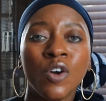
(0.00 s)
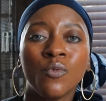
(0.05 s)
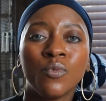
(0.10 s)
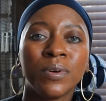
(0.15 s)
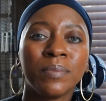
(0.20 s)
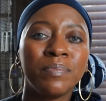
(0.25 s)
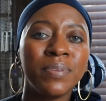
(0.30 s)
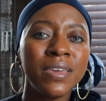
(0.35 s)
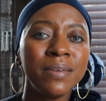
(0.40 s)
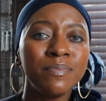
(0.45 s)

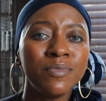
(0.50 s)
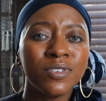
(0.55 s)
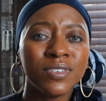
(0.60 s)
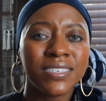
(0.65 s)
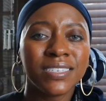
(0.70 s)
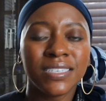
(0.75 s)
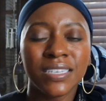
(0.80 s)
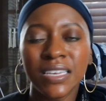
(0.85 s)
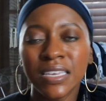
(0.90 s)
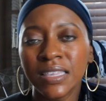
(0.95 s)
When people
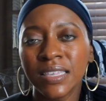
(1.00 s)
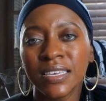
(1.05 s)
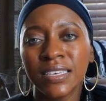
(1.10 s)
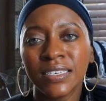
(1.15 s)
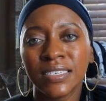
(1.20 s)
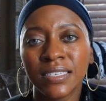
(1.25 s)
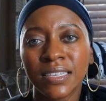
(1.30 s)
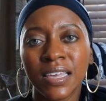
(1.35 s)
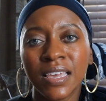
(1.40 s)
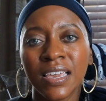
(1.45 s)
see
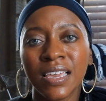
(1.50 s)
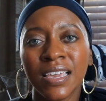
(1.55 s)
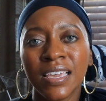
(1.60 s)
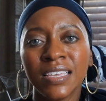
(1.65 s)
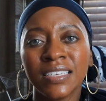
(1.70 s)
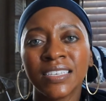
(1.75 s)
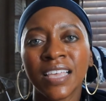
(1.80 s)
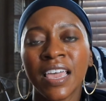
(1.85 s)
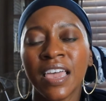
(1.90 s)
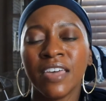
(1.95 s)
these
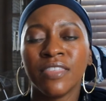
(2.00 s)
things,